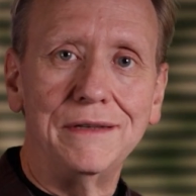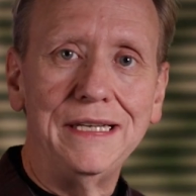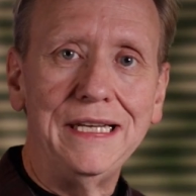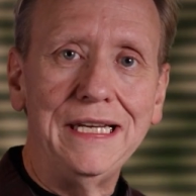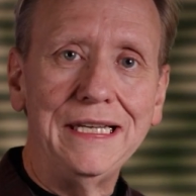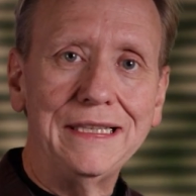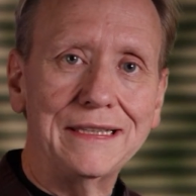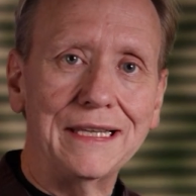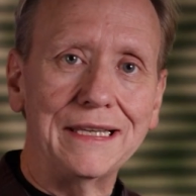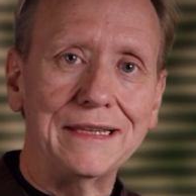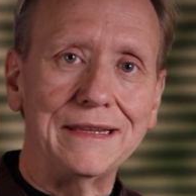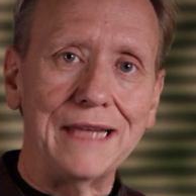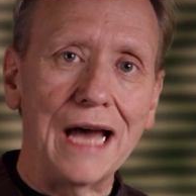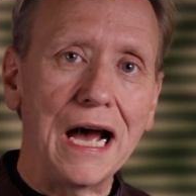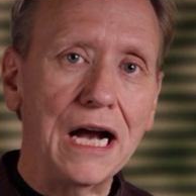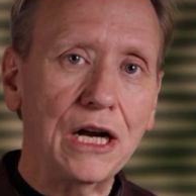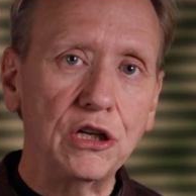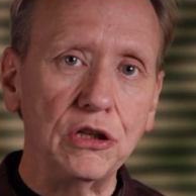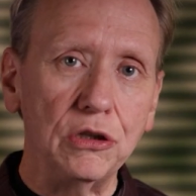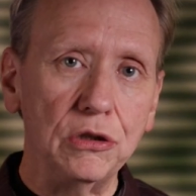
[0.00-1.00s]

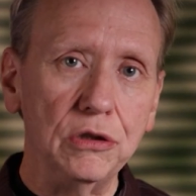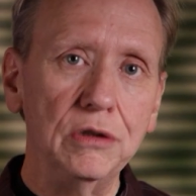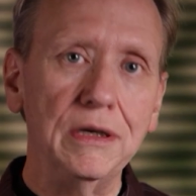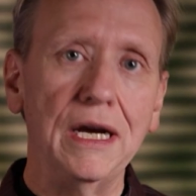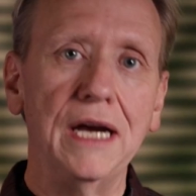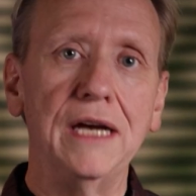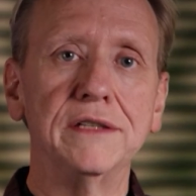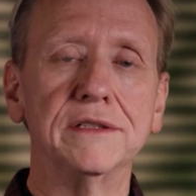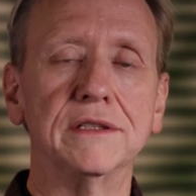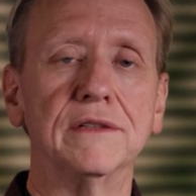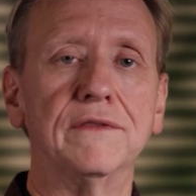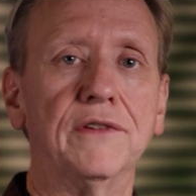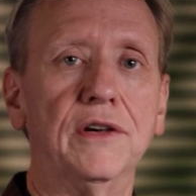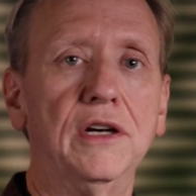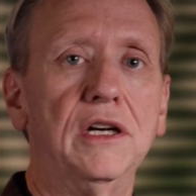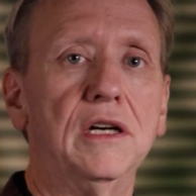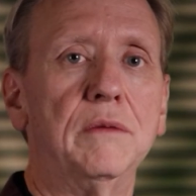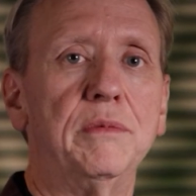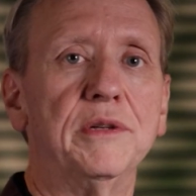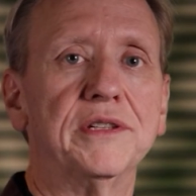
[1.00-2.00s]
itadaku as a
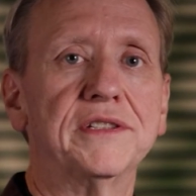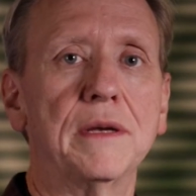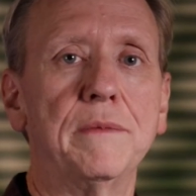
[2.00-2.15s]
verb is